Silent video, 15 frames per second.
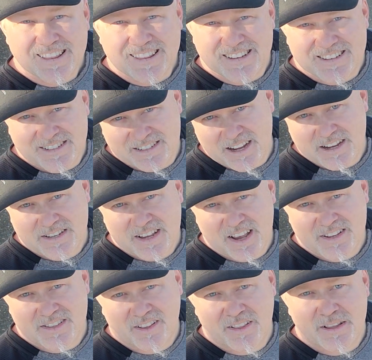This does
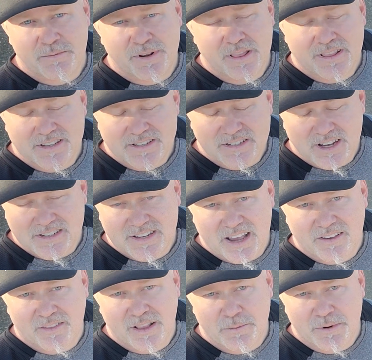have the
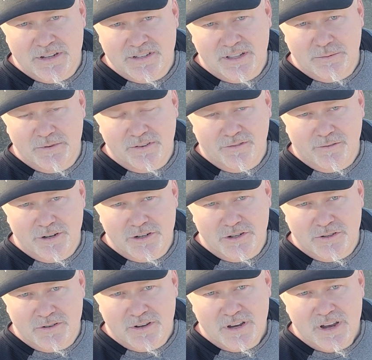limited slip
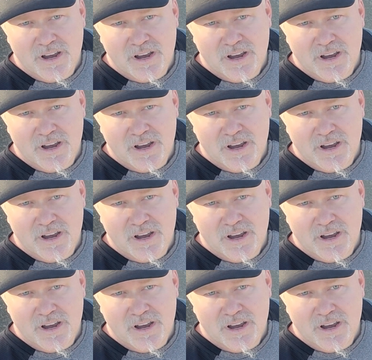differential.